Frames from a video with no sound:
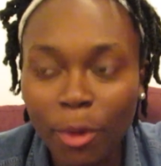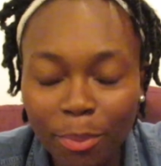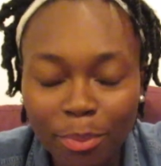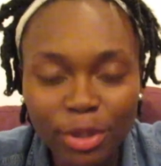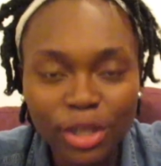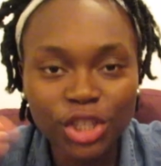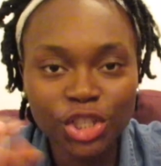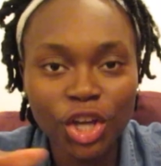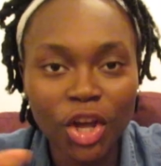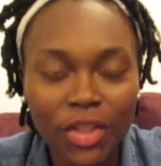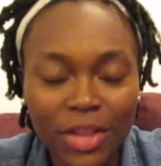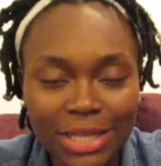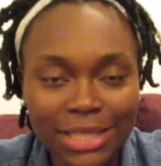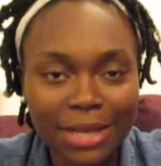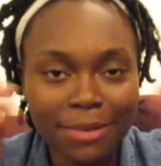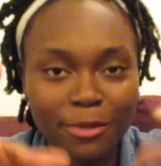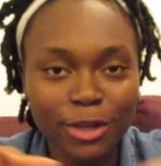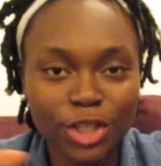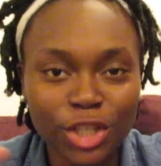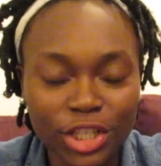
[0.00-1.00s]
pushed all these
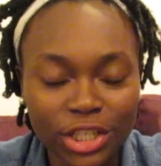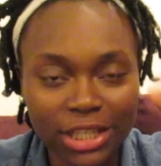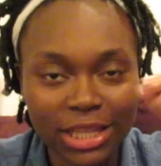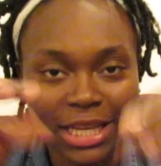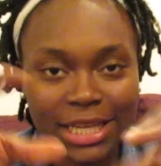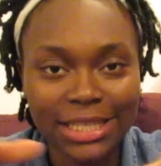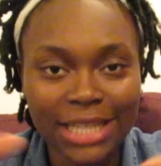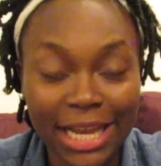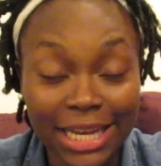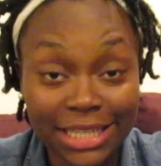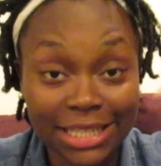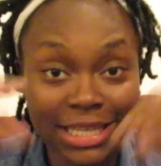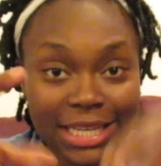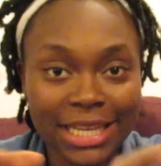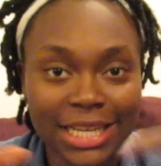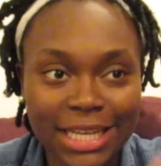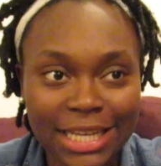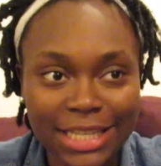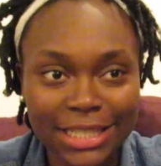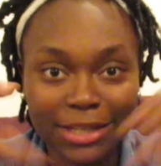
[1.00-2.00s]
images and these
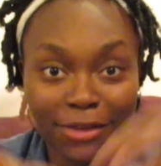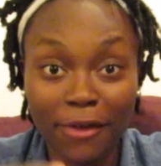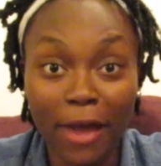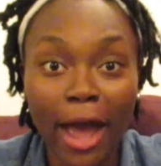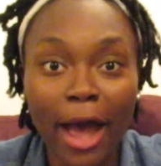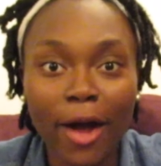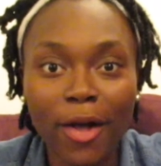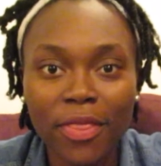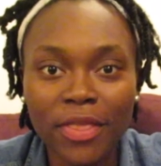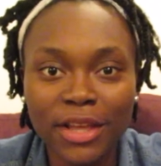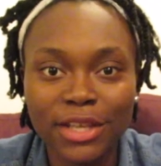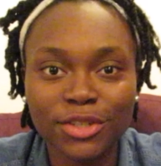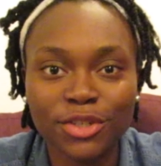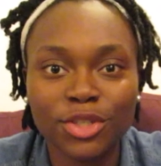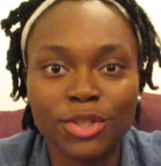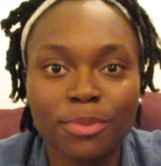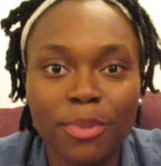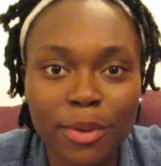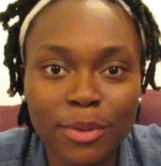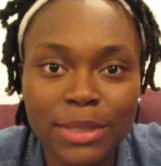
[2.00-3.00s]
ideas of how things are
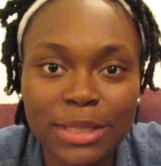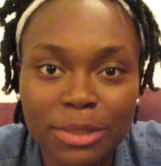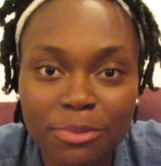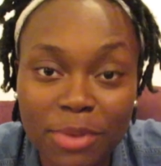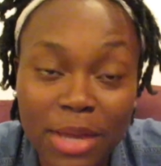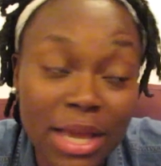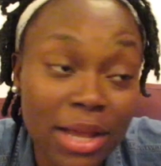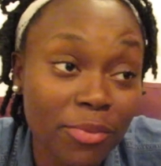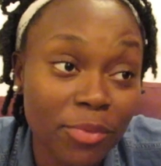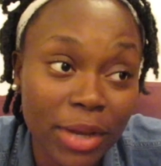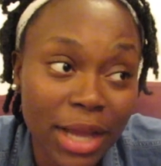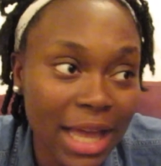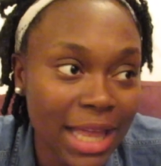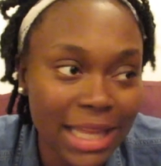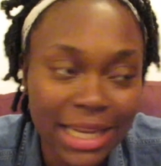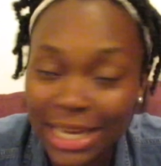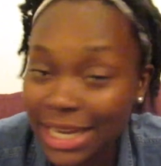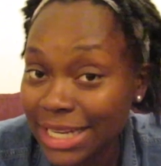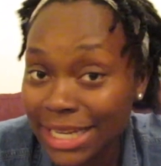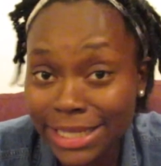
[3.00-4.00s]
supposed to be. In
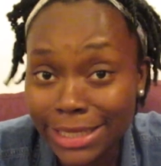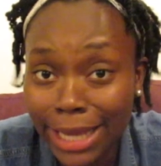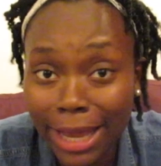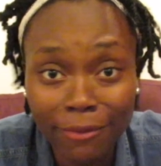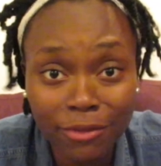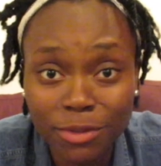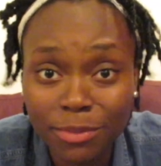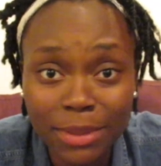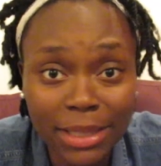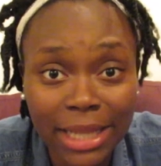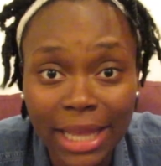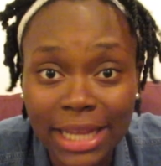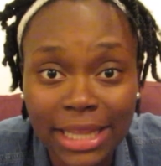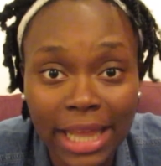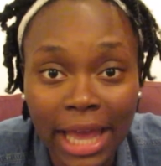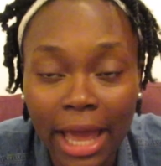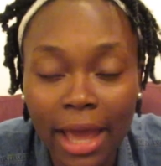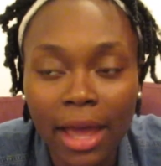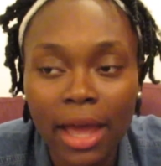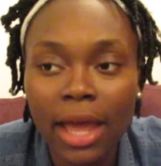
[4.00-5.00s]
reality, it doesn't have to be like
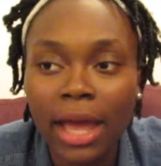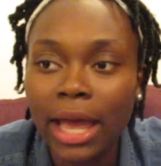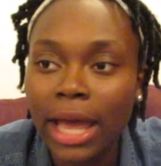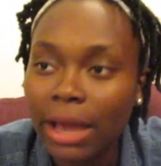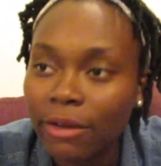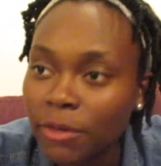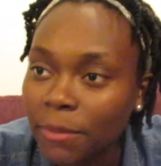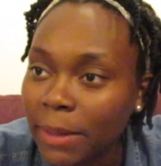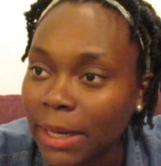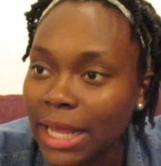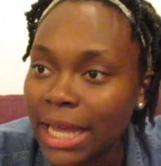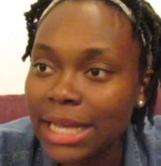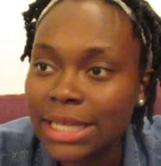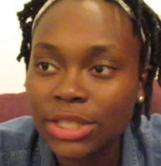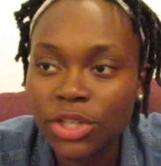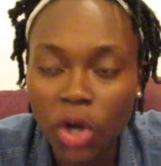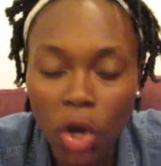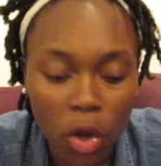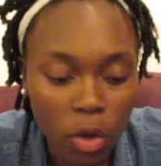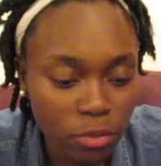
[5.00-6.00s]
that. Everybody
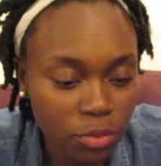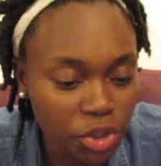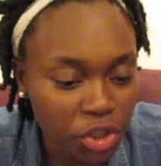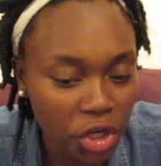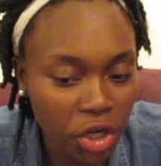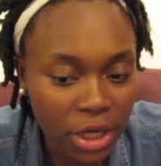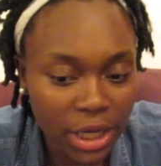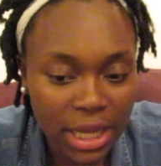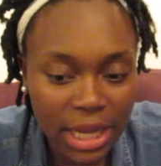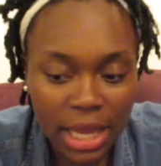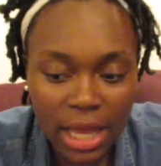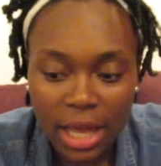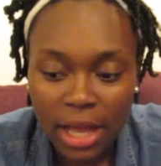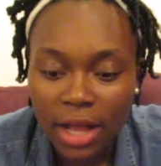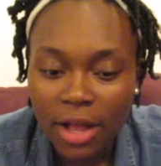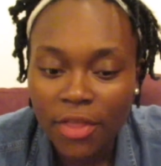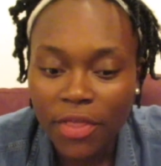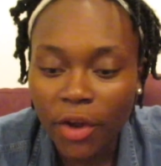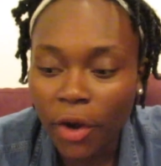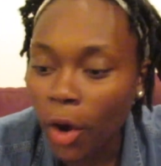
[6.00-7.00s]
has their own journey,
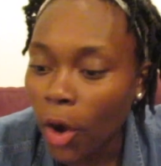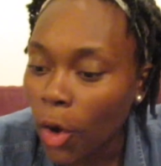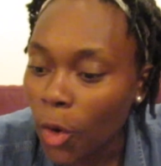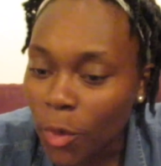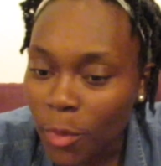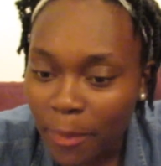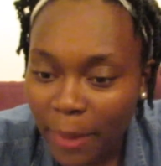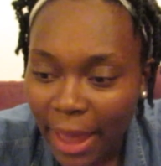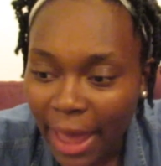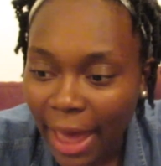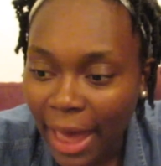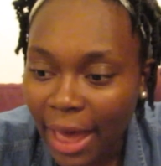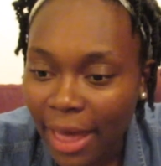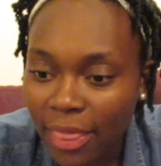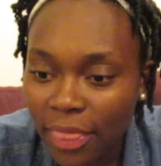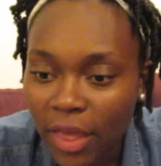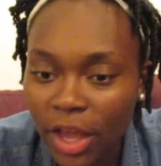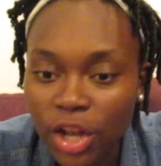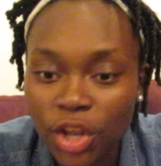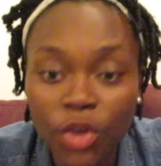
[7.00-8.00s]
their own
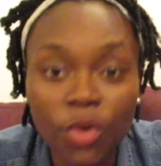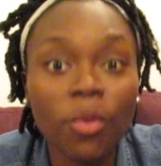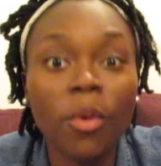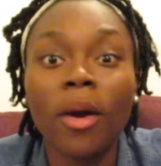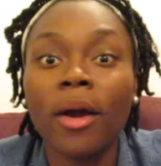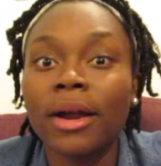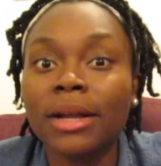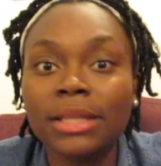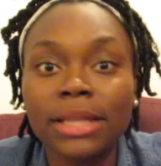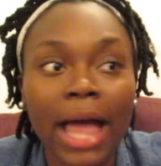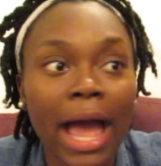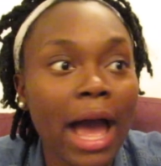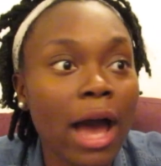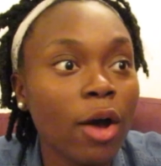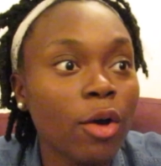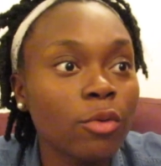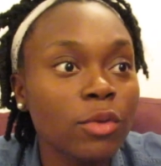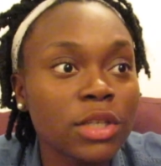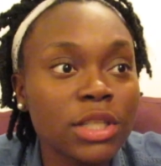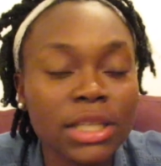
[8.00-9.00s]
path, and you are
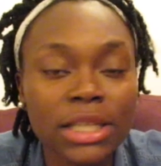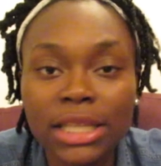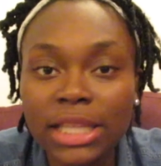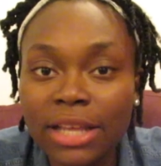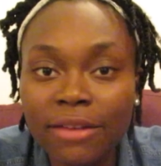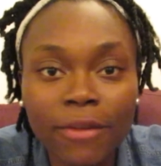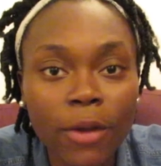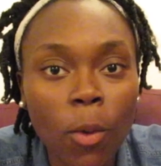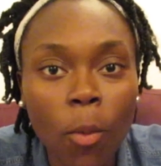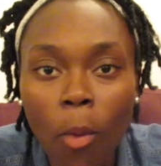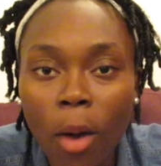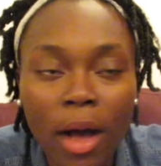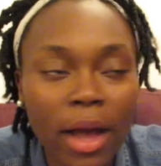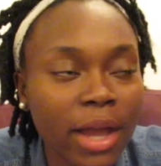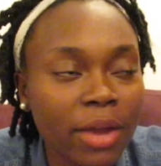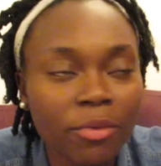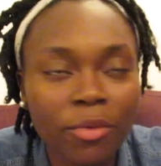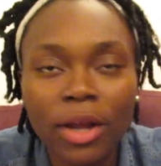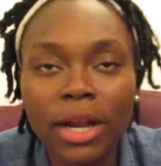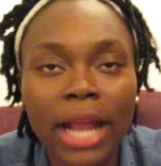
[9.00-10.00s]
allowed to live it,
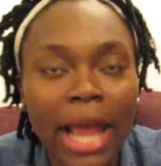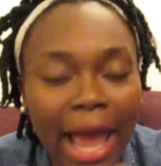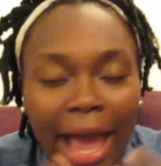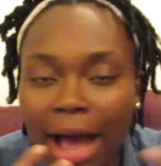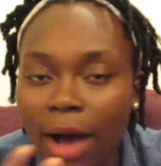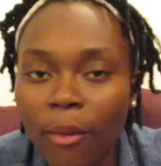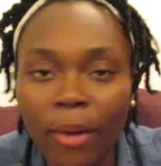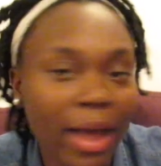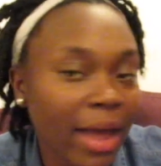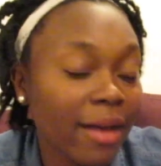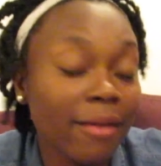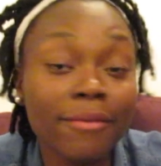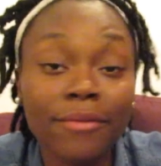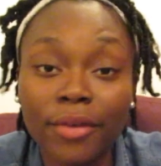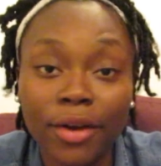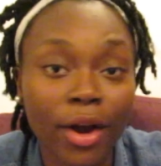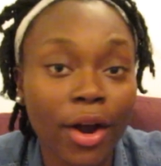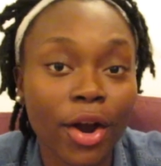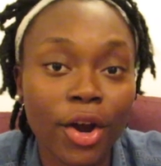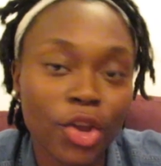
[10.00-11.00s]
walk it, run it,
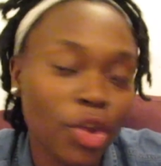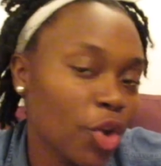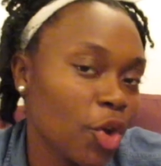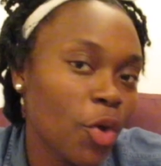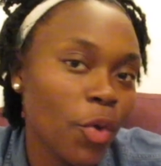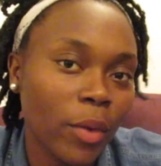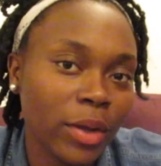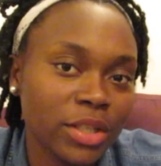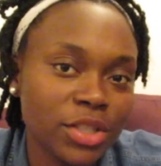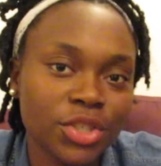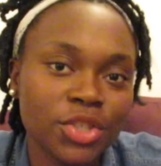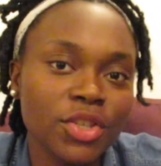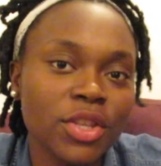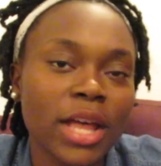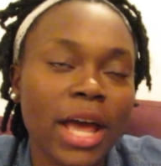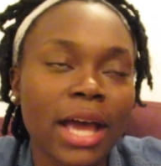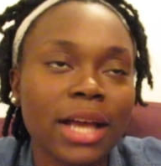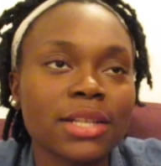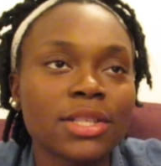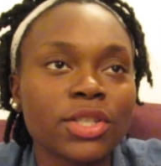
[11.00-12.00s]
however you're going to do
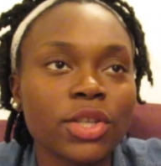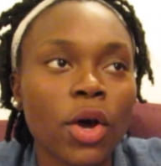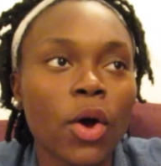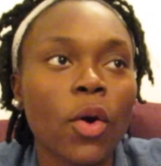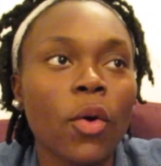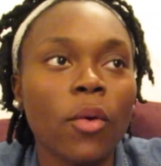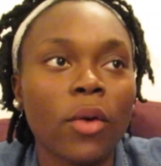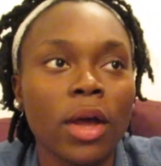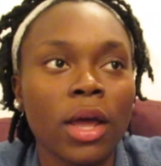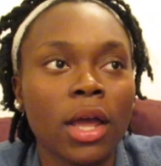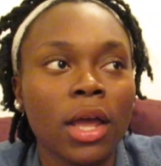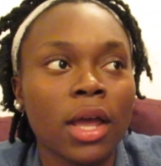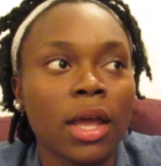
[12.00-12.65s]
that. So